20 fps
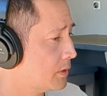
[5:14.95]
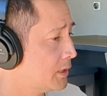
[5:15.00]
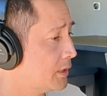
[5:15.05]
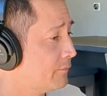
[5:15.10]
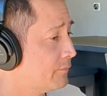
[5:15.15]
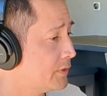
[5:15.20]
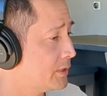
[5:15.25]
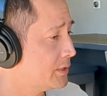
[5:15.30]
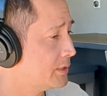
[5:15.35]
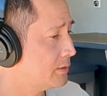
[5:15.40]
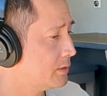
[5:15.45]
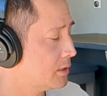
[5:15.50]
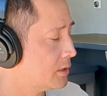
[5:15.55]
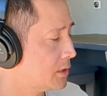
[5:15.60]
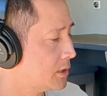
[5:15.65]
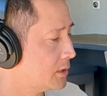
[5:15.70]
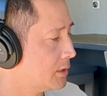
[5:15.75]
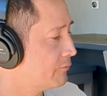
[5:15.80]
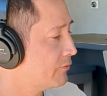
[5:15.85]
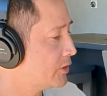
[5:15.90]

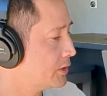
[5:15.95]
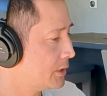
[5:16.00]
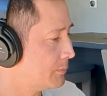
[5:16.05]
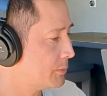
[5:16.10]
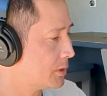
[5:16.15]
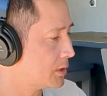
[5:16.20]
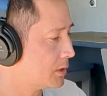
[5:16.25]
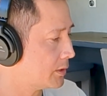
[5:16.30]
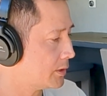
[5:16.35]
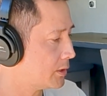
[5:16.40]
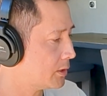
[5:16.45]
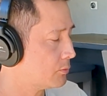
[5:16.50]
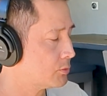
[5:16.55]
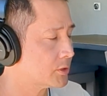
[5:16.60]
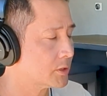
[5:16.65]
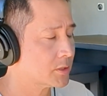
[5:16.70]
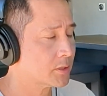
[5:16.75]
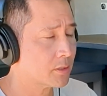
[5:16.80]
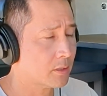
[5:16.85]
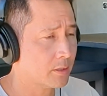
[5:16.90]
lymphedema clinic. It
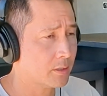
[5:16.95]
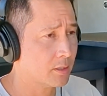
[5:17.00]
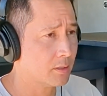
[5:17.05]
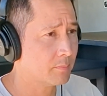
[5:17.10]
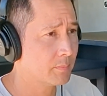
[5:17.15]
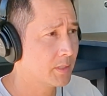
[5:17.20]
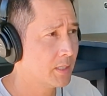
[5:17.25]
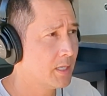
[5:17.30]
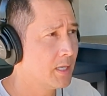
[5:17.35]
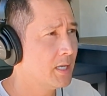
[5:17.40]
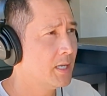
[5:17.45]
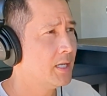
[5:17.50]
was a startup.